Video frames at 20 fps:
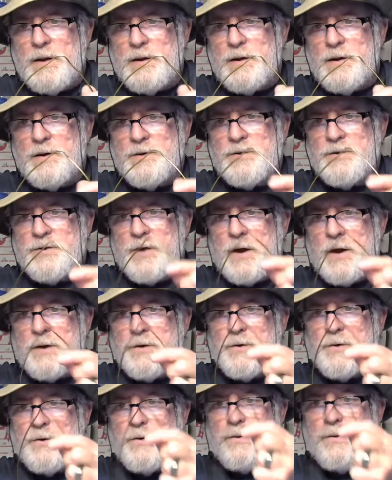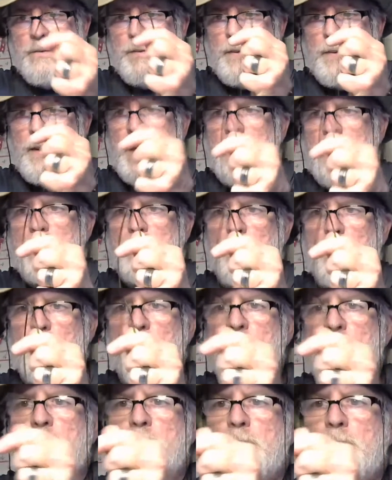you just take your
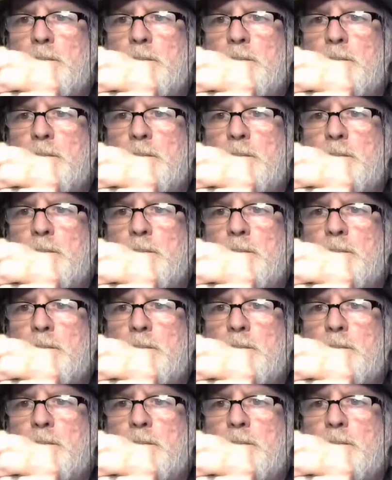handle